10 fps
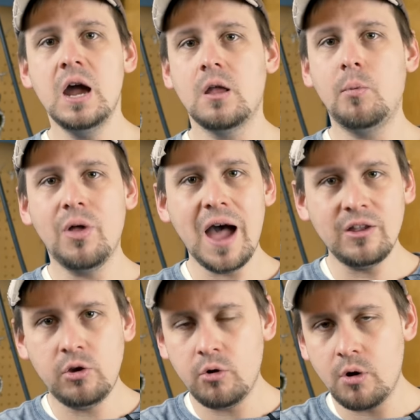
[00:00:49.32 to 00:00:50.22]
and
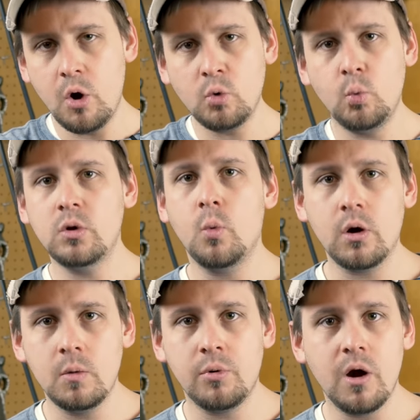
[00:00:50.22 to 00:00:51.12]
apply to your own
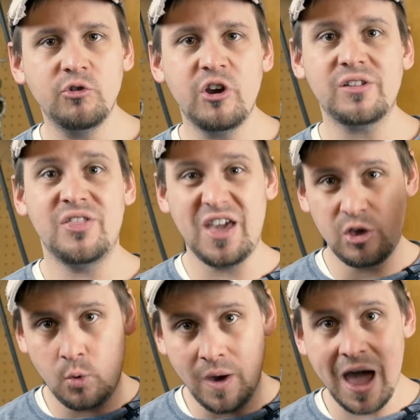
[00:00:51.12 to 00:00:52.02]
woodworking projects and that
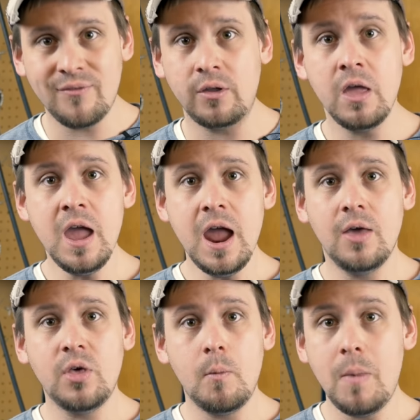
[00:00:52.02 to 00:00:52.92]
you have it
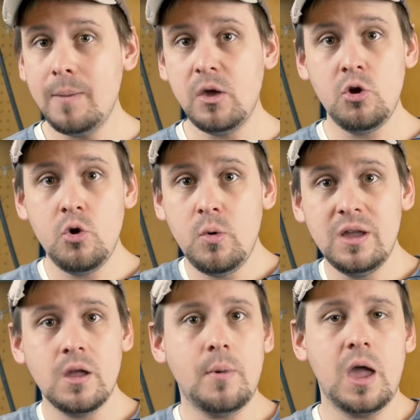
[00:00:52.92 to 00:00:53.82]
and that maybe you
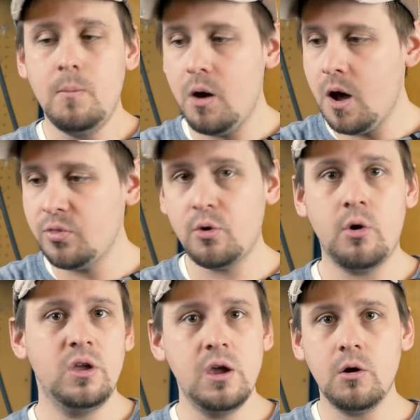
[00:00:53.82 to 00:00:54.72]
end up a month
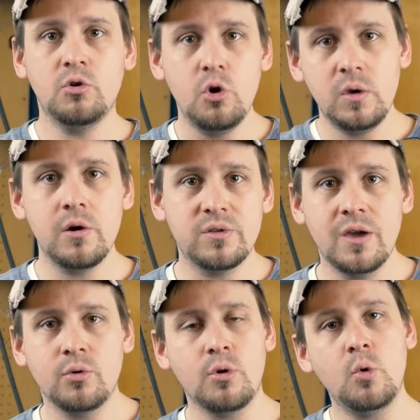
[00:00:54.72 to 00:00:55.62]
or a year or two years
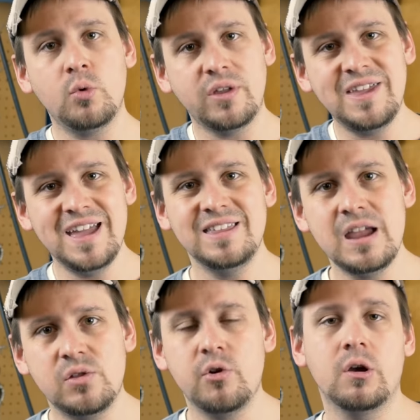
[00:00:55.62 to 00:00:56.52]
down the road with the
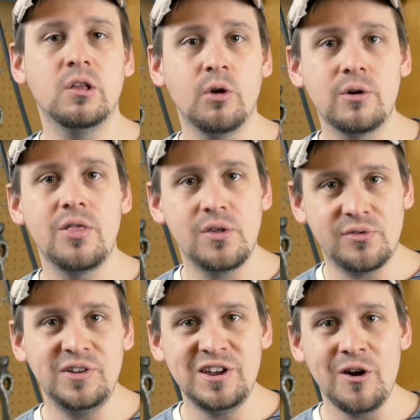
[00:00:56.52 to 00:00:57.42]
techniques you're gonna learn in
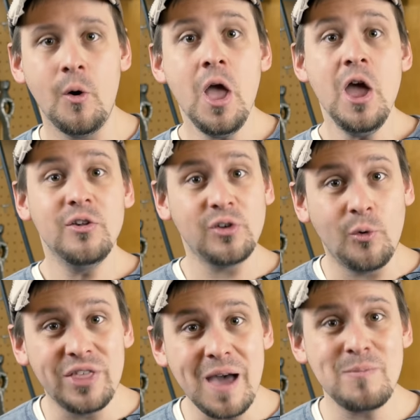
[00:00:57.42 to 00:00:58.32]
this video. So
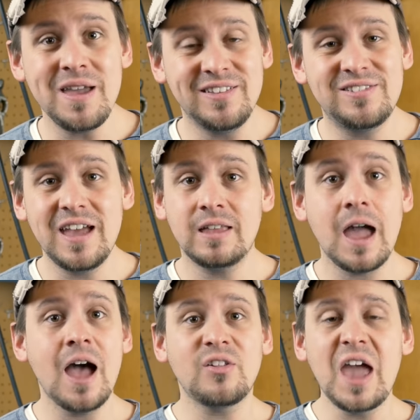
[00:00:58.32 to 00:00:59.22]
with that being said,
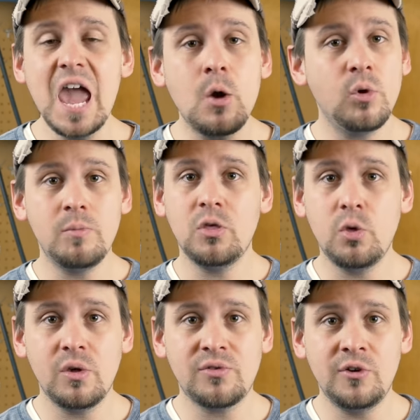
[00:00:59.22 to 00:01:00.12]
guys, hang with me
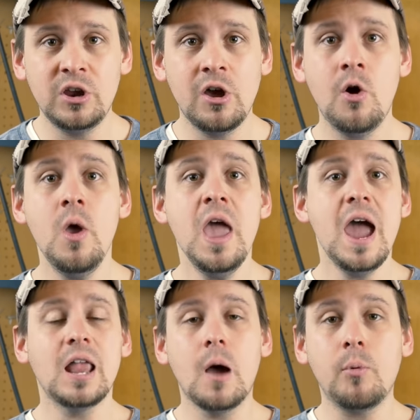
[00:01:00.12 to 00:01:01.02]
through this video
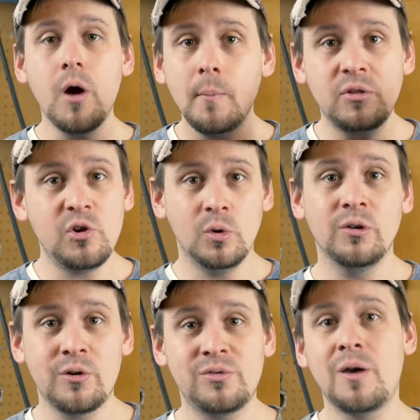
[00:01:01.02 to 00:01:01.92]
and I promise you will
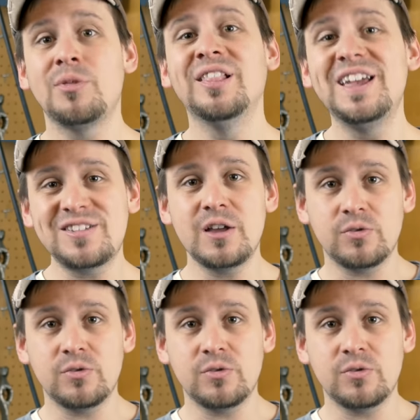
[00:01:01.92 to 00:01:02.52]
learn something. Let's get